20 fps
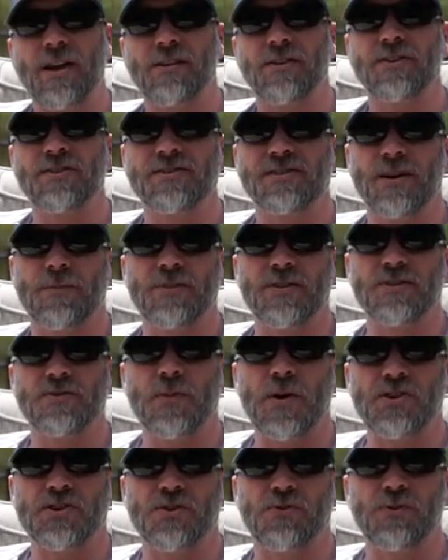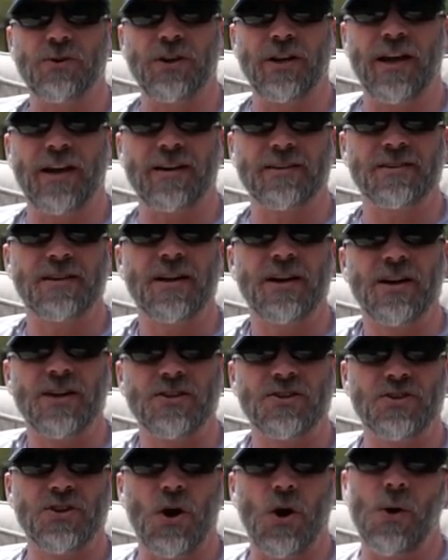a little something special for you guys.
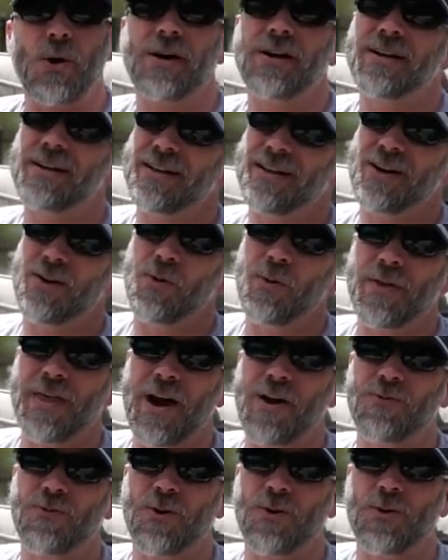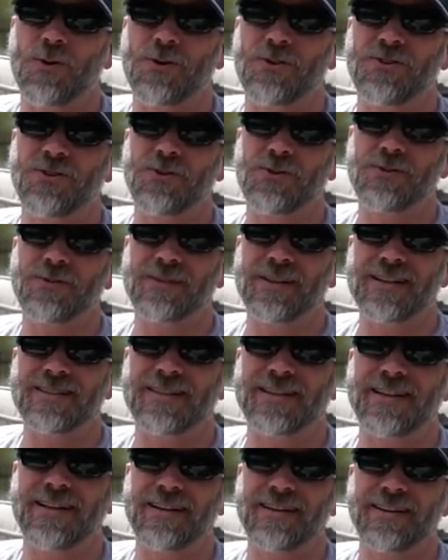So, without further ado, let's
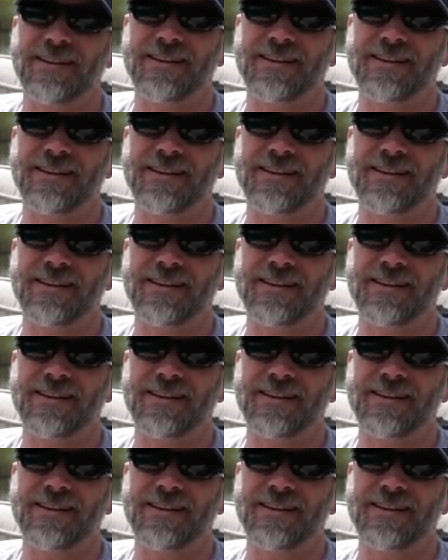get into